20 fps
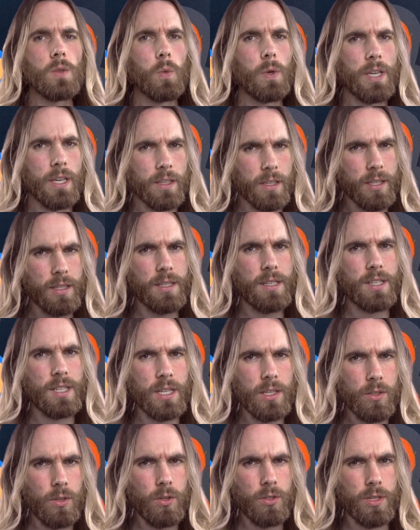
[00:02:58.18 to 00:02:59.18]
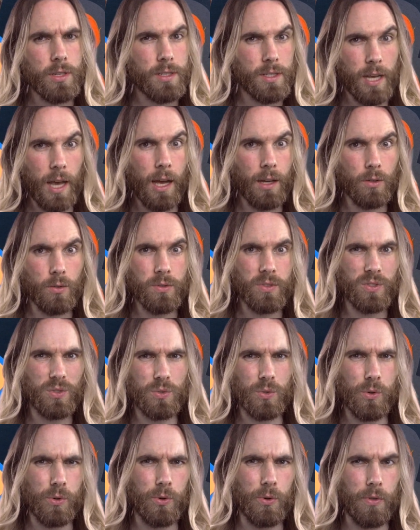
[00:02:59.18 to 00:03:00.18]
we continue to tunnel
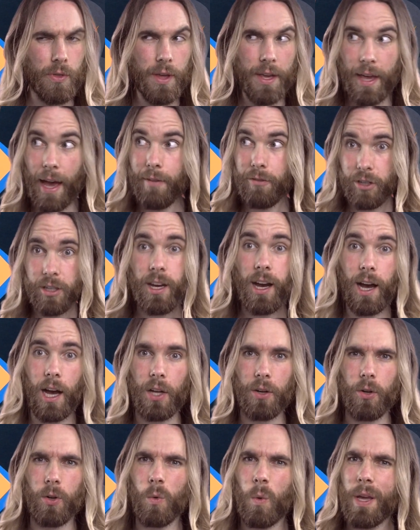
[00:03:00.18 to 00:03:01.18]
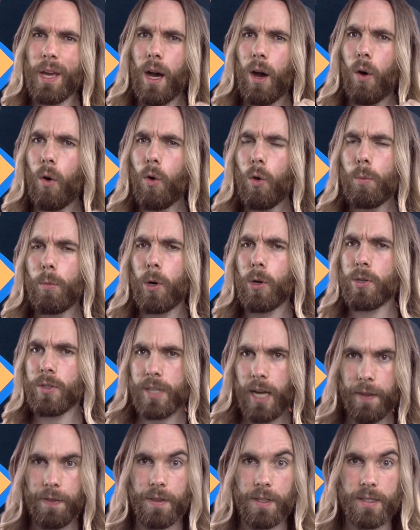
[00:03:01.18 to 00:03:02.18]
through the avocado, we are almost
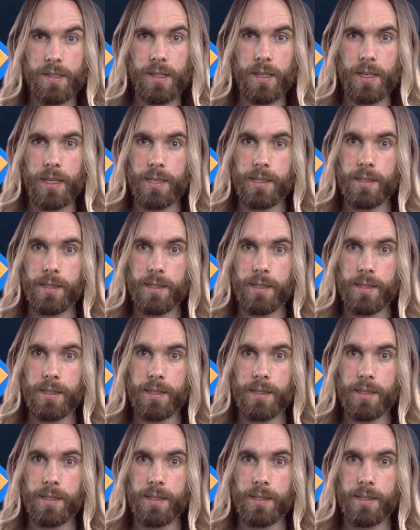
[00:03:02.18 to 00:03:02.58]
at the seed.